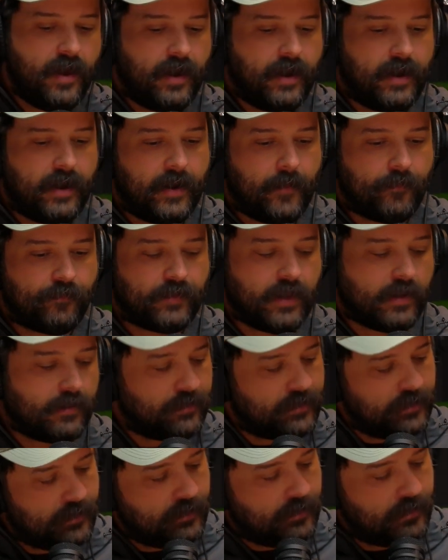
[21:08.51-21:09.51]

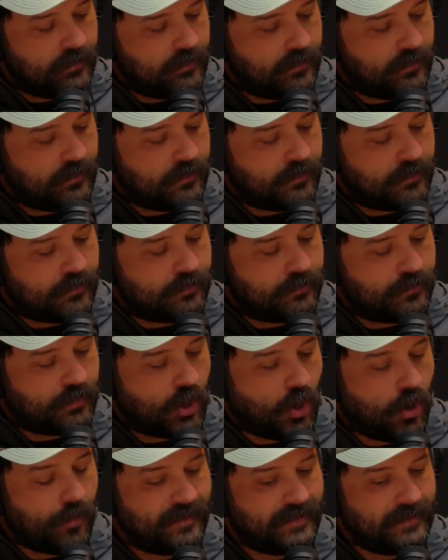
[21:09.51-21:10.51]
The
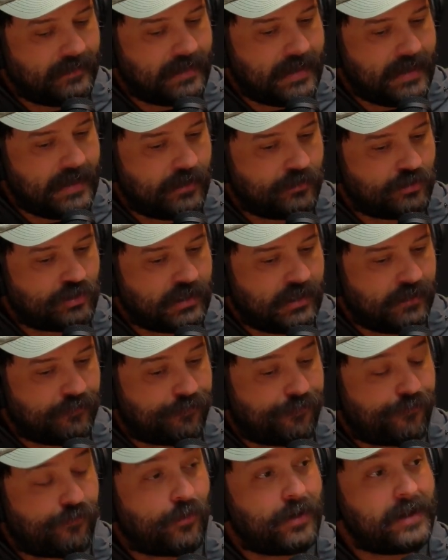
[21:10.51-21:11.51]
Comedy Lounge in
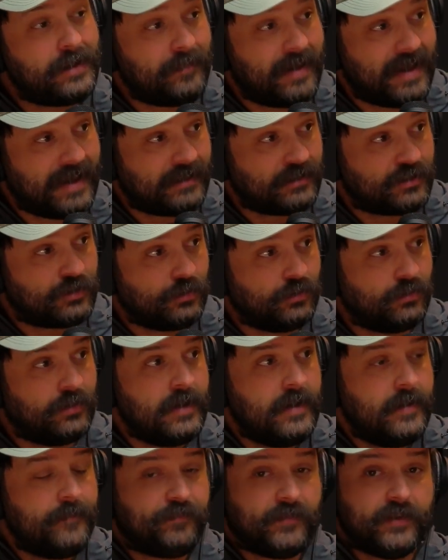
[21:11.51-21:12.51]
Fremantle
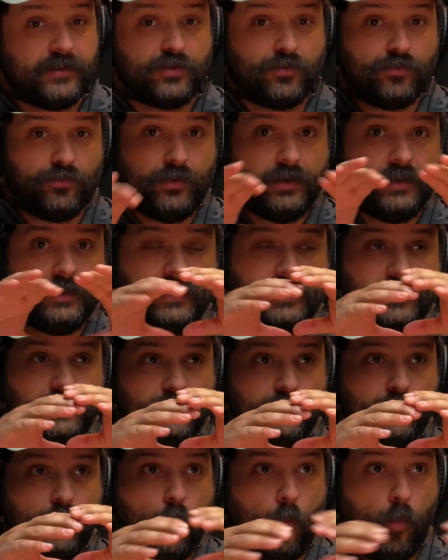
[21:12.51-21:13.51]
is a really
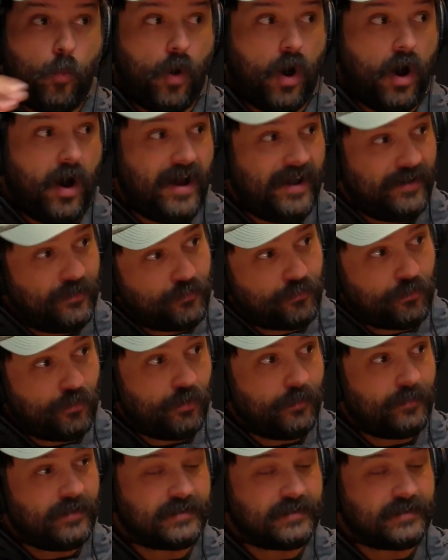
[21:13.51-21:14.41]
sort of wide room.